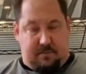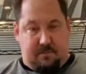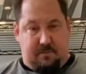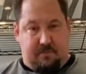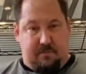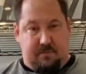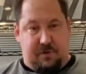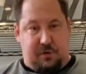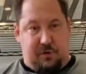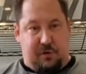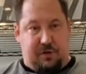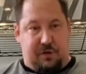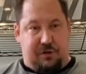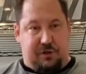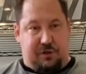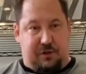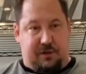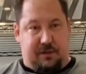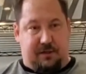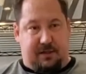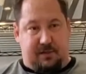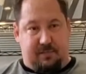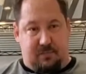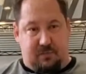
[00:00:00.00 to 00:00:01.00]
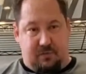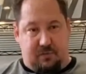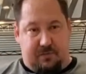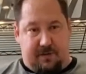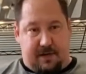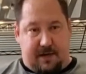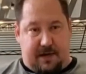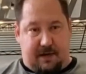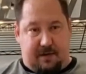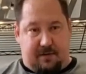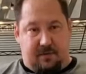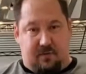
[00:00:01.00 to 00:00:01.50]
You can gently move
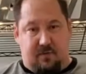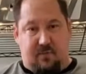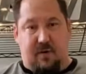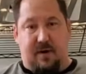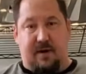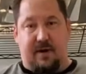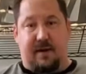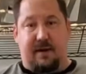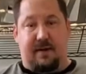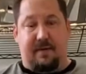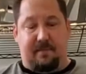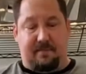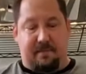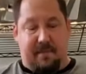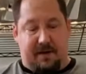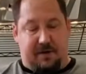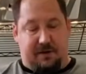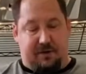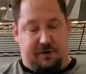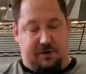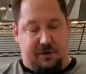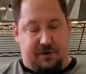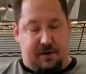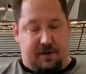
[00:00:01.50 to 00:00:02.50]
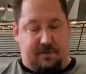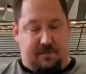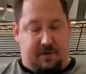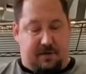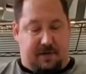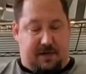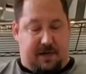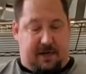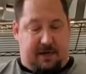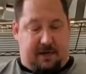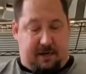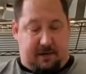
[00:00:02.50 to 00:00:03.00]
it out of the way, make sure you're never
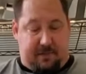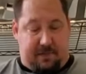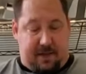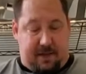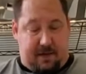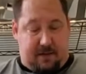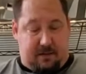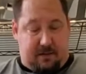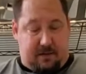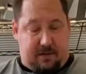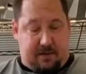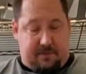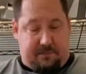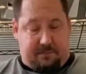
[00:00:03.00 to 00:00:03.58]
kinking that line.